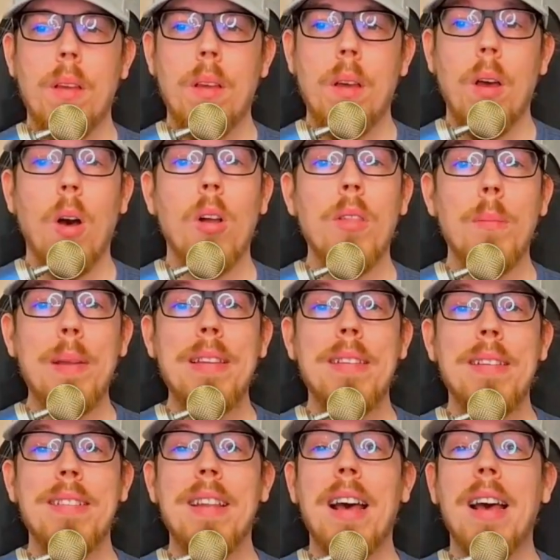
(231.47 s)
On the
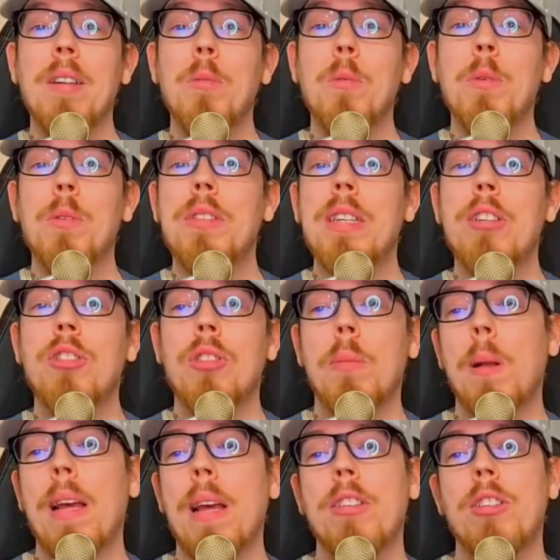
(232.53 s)
business side, we'll see
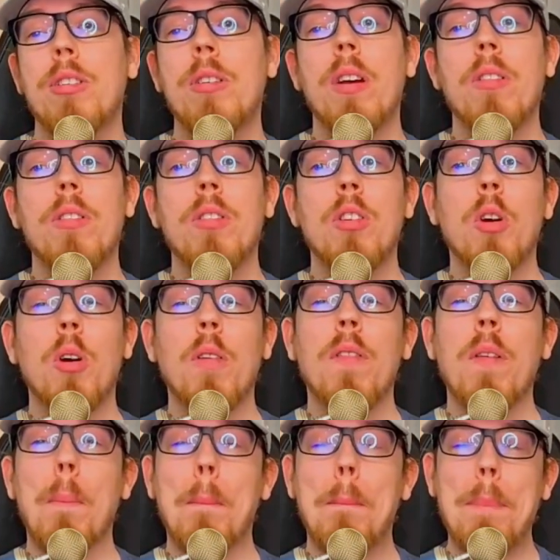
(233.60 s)
AAA studios go for